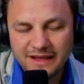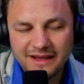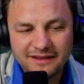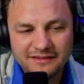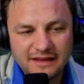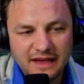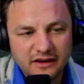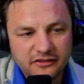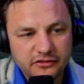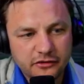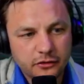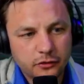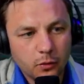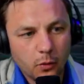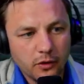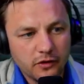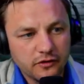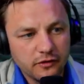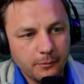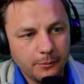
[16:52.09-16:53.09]
is actually
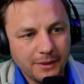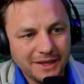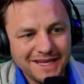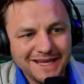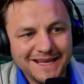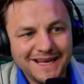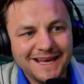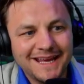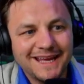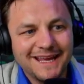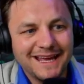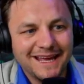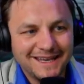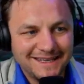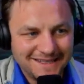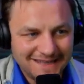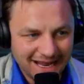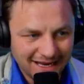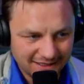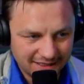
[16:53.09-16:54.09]
going to be
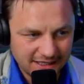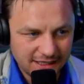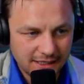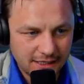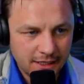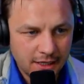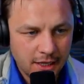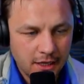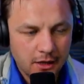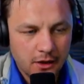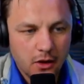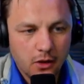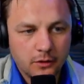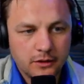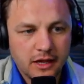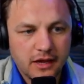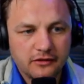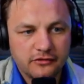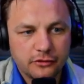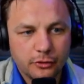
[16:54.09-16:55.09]
Hideki. Okay, so